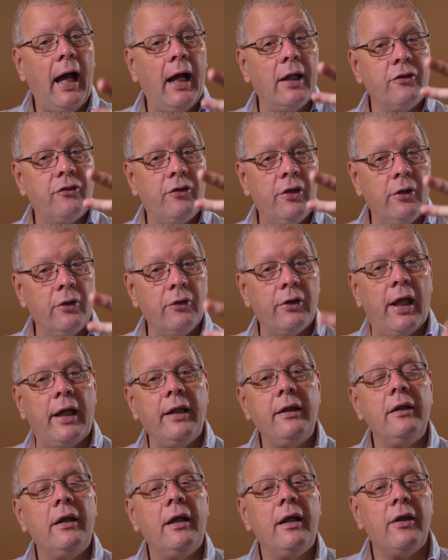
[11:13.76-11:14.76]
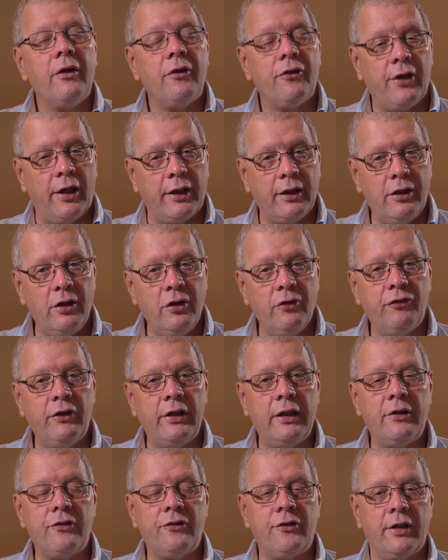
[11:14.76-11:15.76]
Until then, thank you
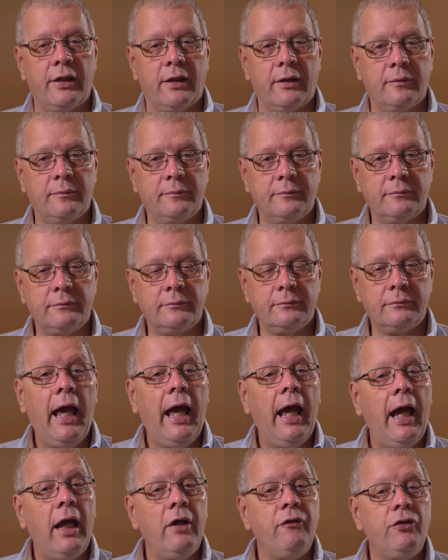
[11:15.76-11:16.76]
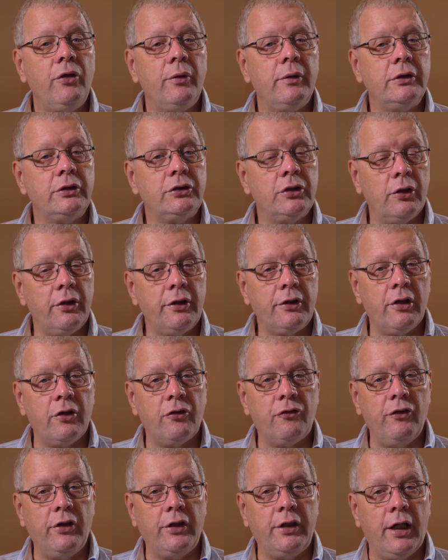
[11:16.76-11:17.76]
for listening. If you enjoyed
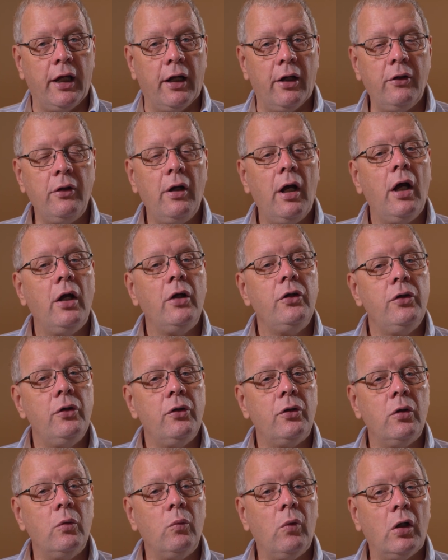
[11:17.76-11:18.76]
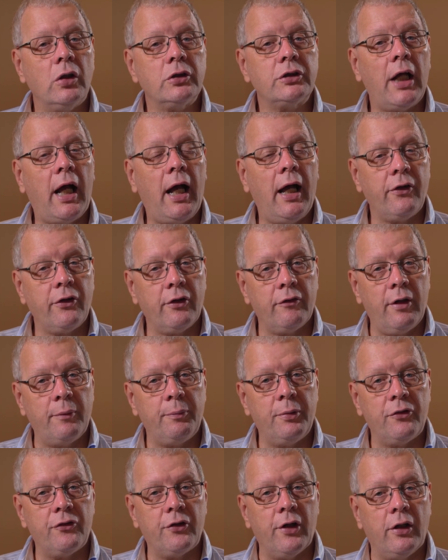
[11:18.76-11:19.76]
this video, you can watch other
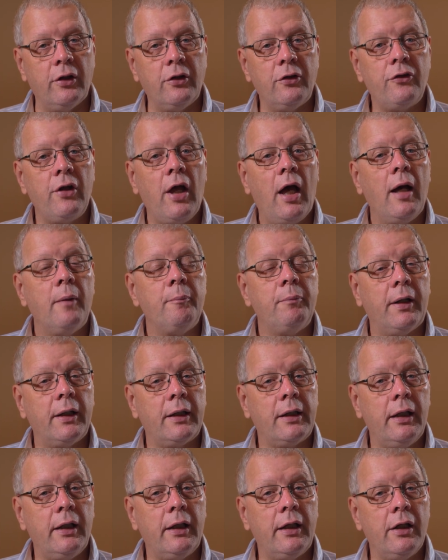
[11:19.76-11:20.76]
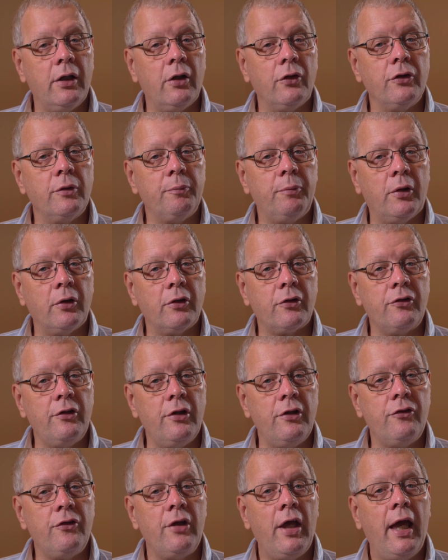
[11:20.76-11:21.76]
episodes by clicking on the
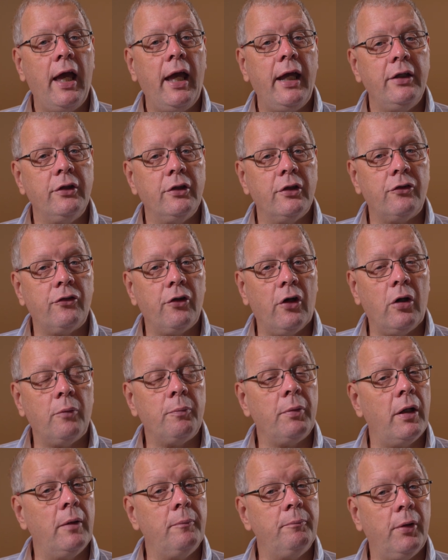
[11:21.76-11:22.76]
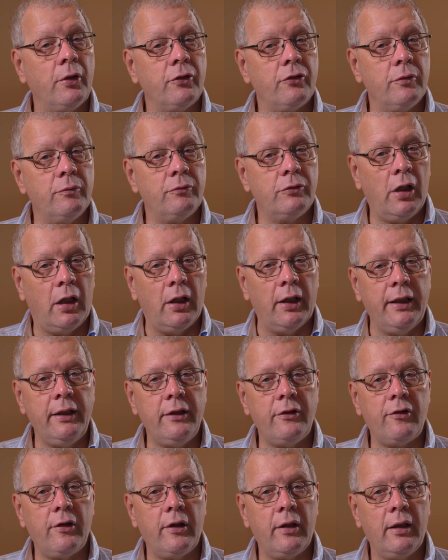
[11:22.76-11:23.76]
boxes in the top and bottom
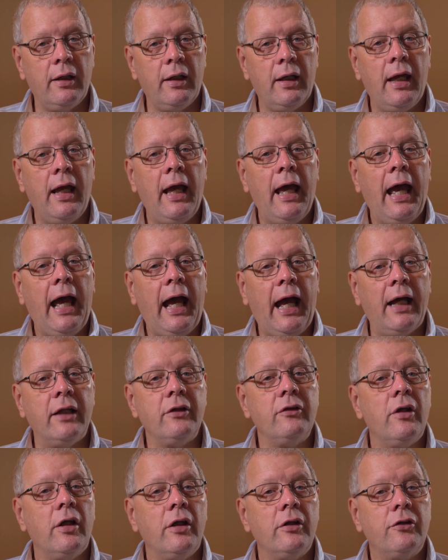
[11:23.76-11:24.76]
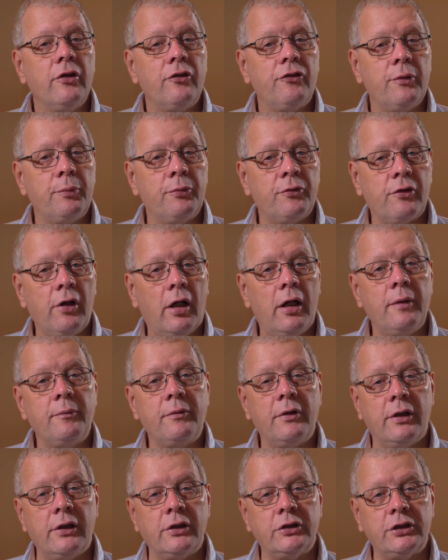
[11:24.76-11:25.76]
right, and to
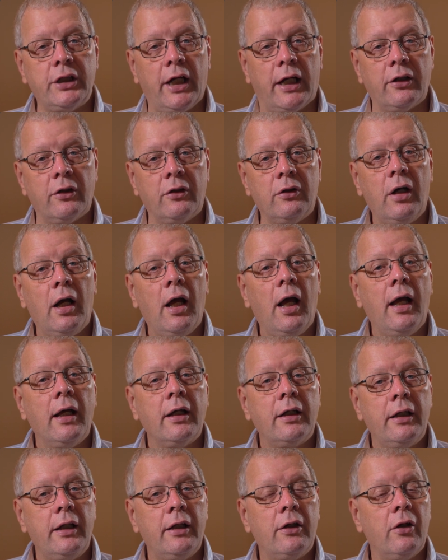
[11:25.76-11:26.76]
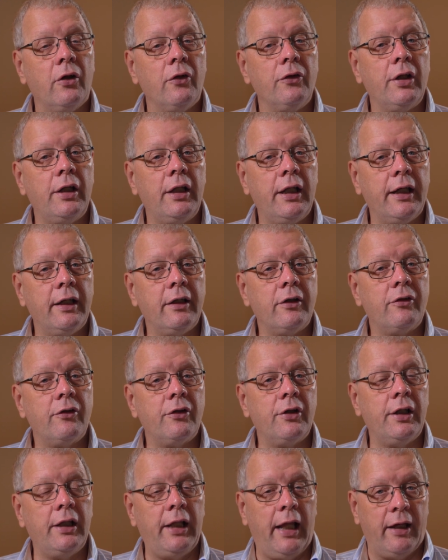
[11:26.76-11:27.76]
subscribe to this channel, click on the link
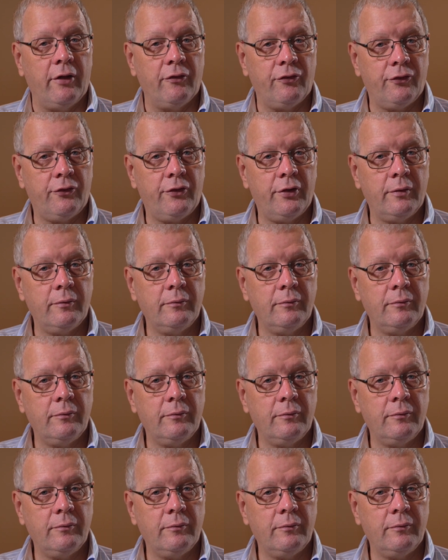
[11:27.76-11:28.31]
to the left.